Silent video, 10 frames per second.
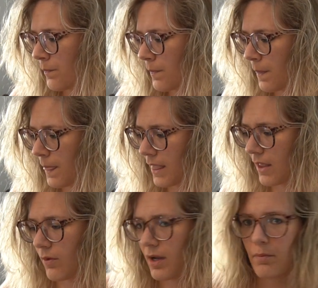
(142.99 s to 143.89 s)

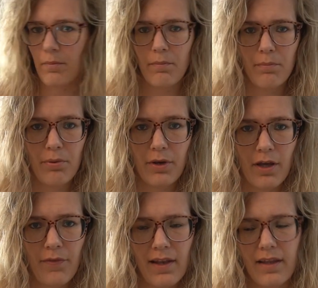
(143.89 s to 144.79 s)
All right, putting
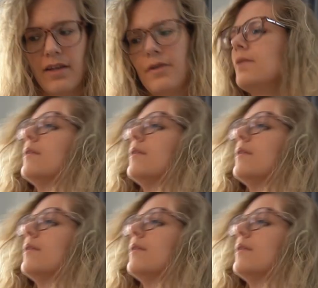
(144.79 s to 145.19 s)
on the lid,